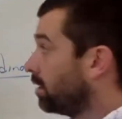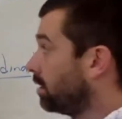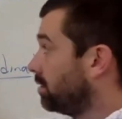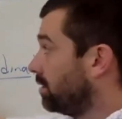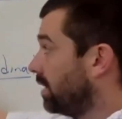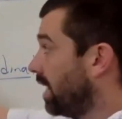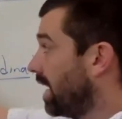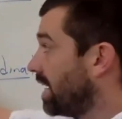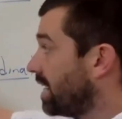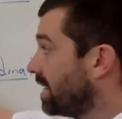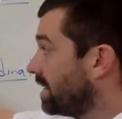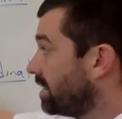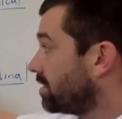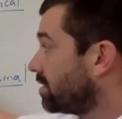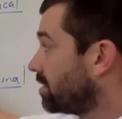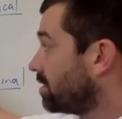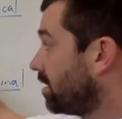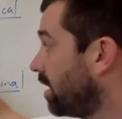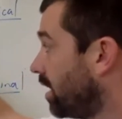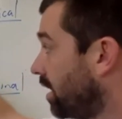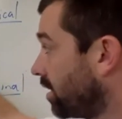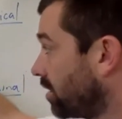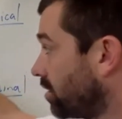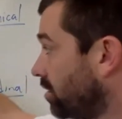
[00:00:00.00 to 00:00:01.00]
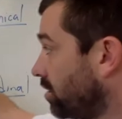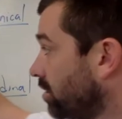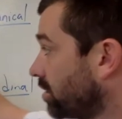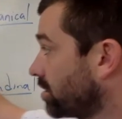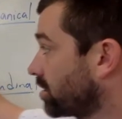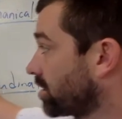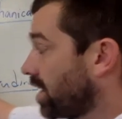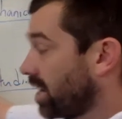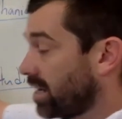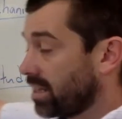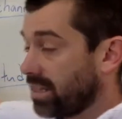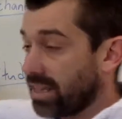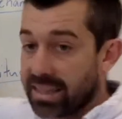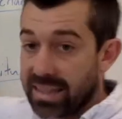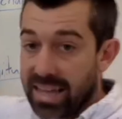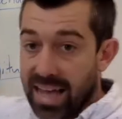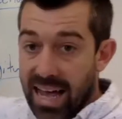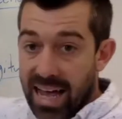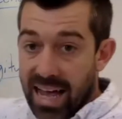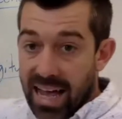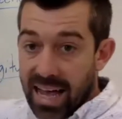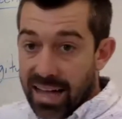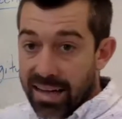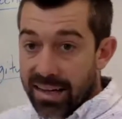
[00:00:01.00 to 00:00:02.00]
light, and it looks kind of like
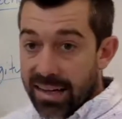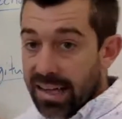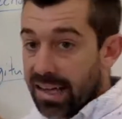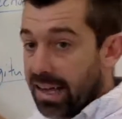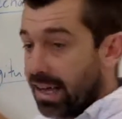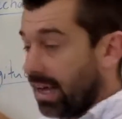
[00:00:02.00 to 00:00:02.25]
that,